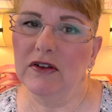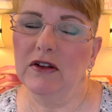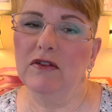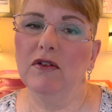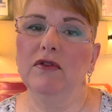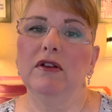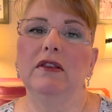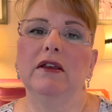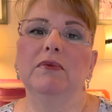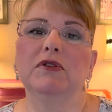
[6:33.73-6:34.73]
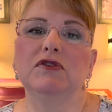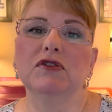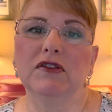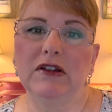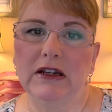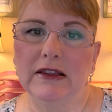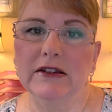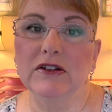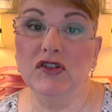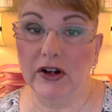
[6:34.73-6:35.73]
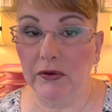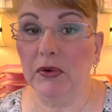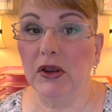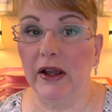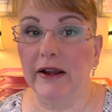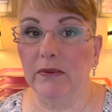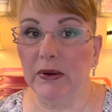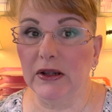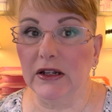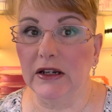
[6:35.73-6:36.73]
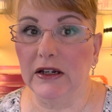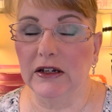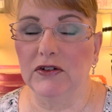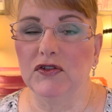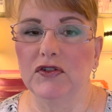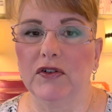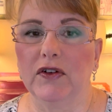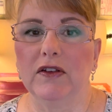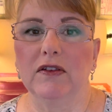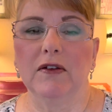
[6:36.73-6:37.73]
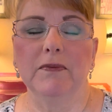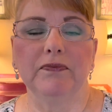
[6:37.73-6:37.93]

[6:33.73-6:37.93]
And so then they would just need the general liability insurance.